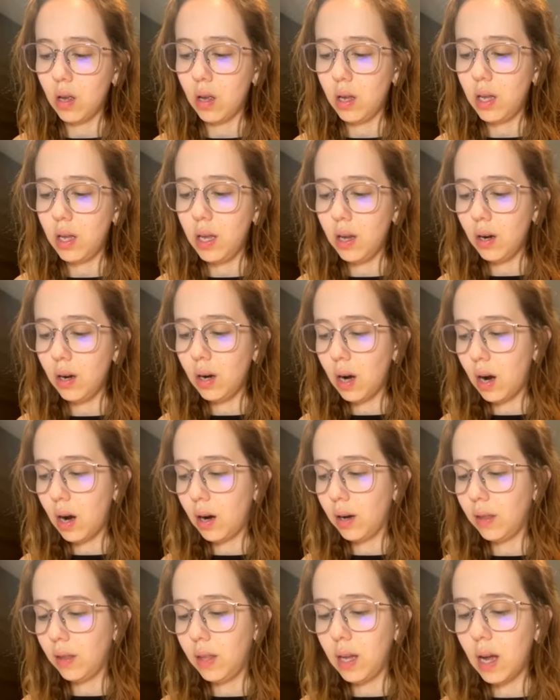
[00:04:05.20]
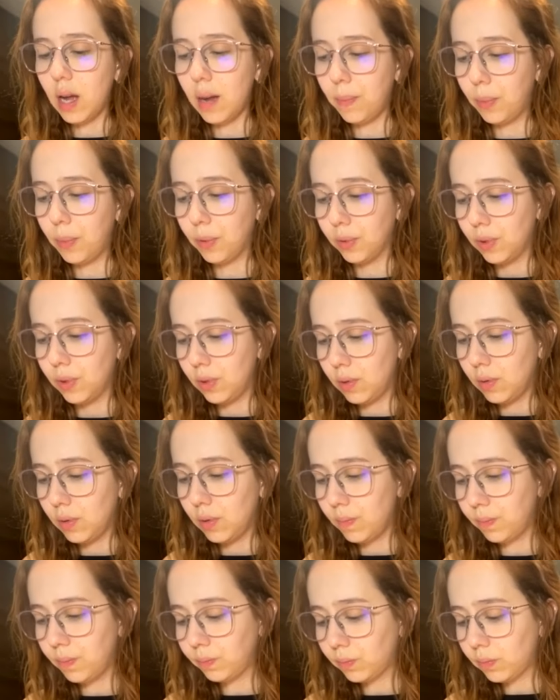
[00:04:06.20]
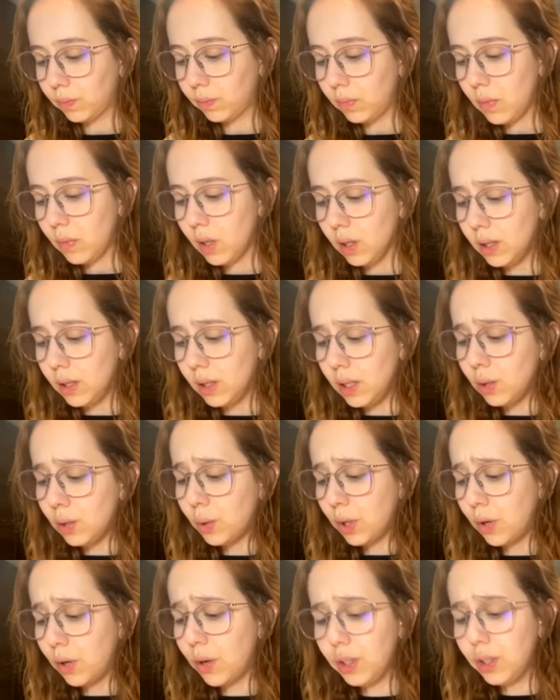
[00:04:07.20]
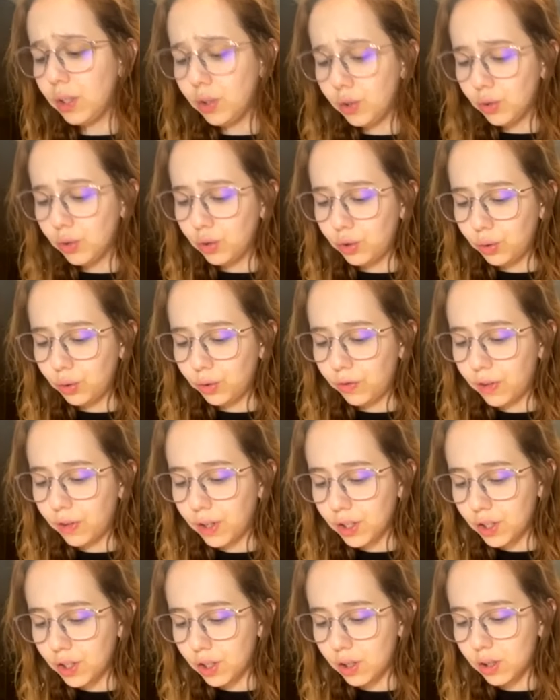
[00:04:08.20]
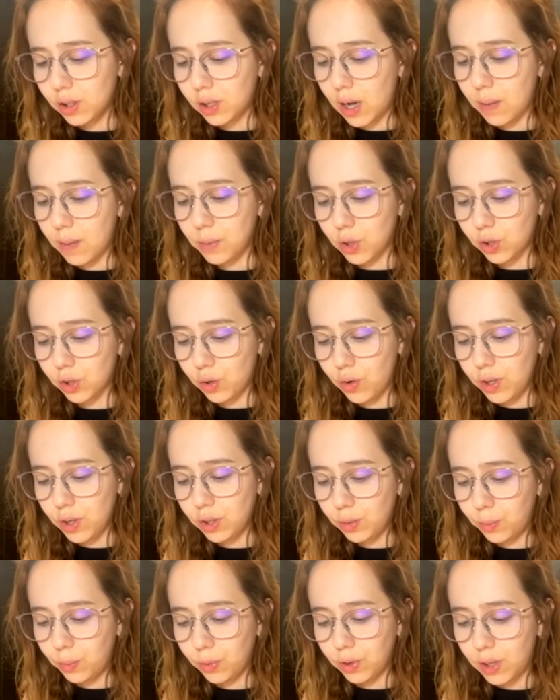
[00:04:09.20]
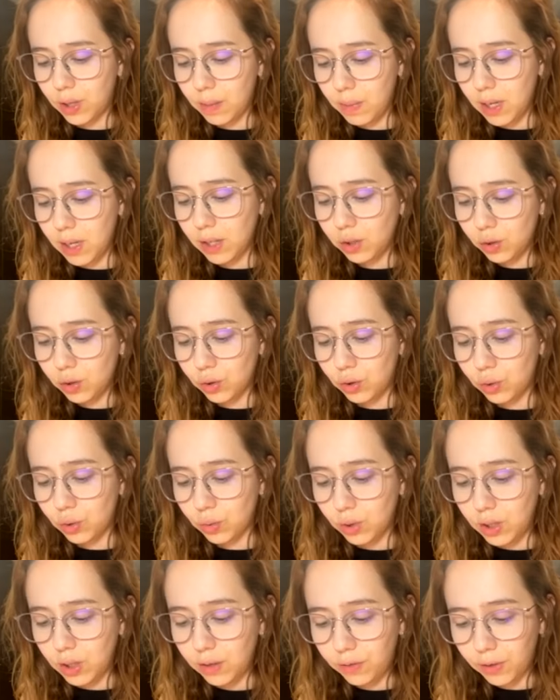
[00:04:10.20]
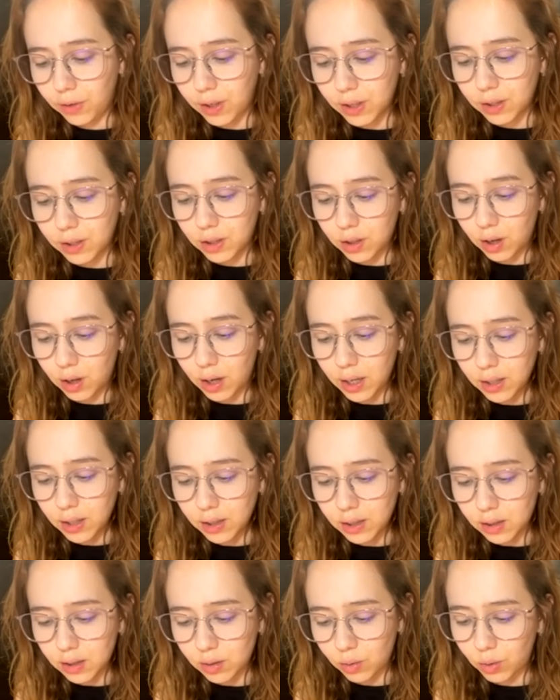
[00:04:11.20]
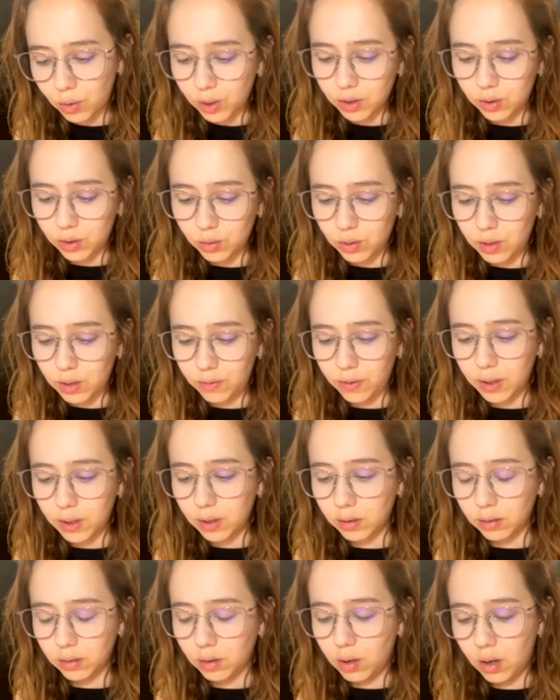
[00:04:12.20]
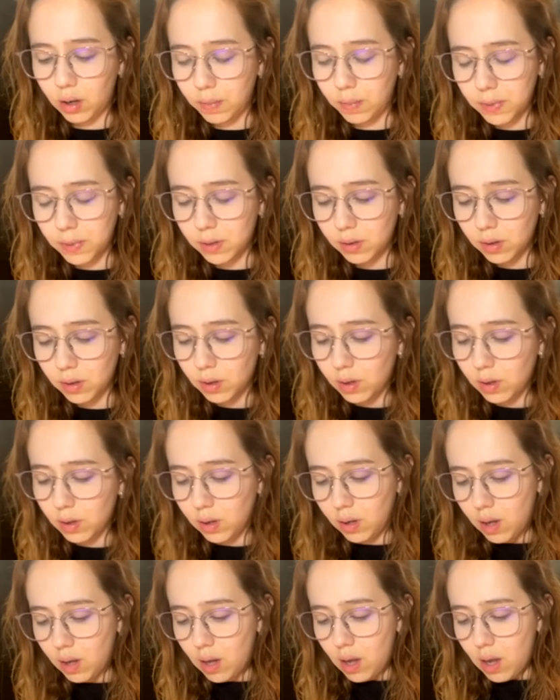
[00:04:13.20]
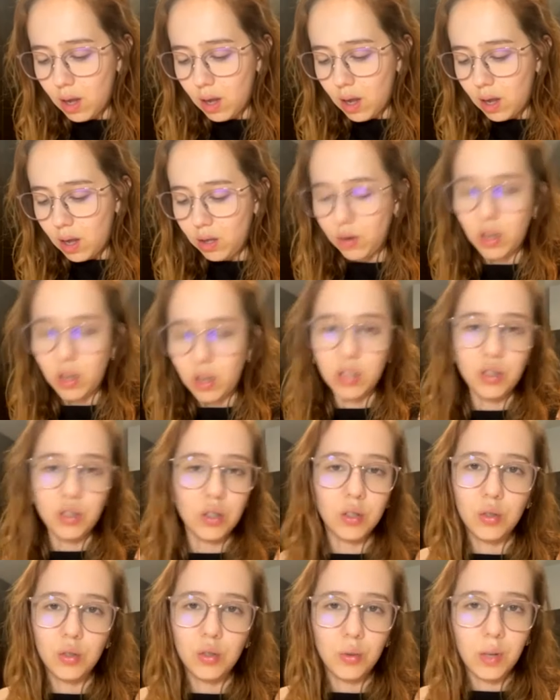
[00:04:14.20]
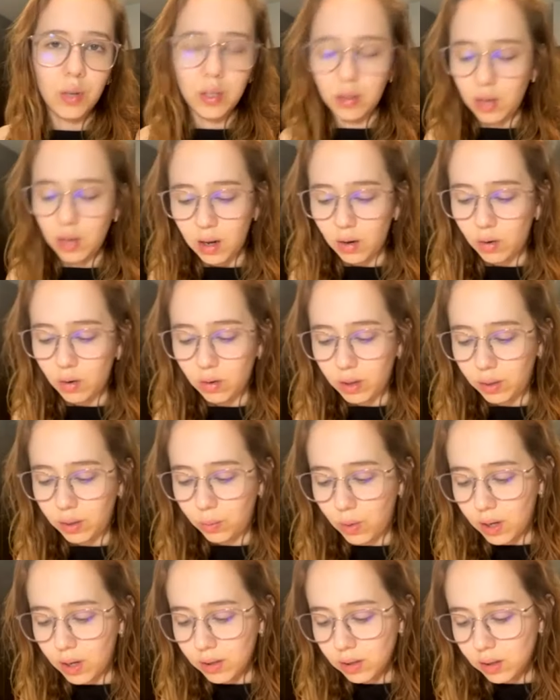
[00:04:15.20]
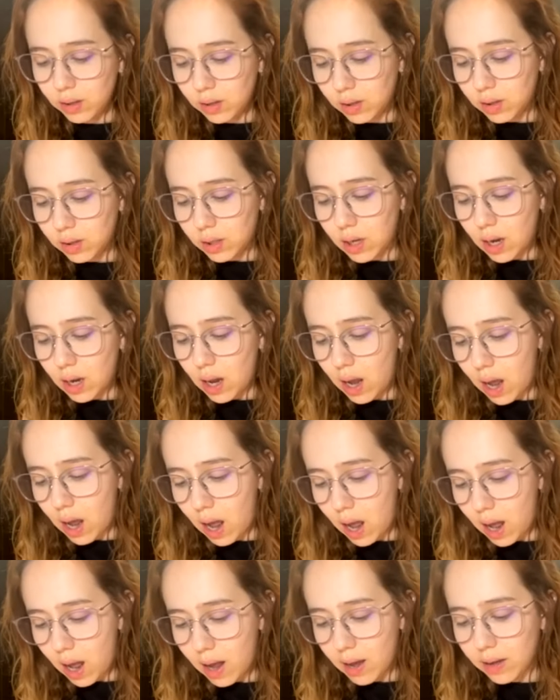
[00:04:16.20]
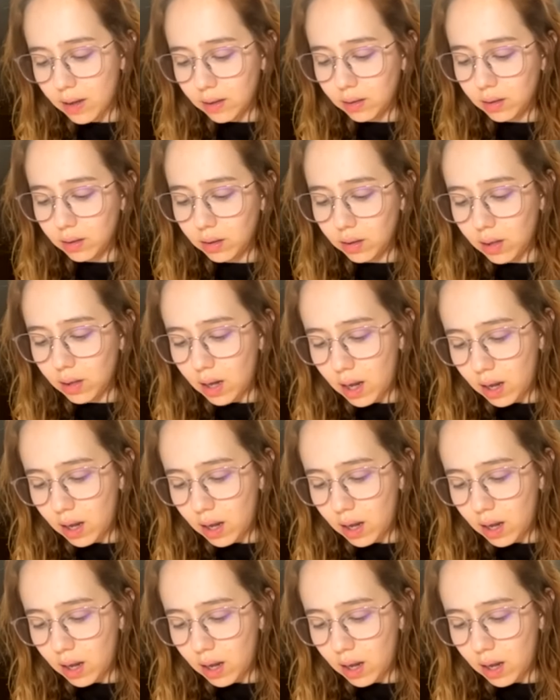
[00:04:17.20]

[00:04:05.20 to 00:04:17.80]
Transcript: here are the apples. Since we're going to do two versions, I'm just going to put them into two different jars or two different cups. You can just do it all at once, and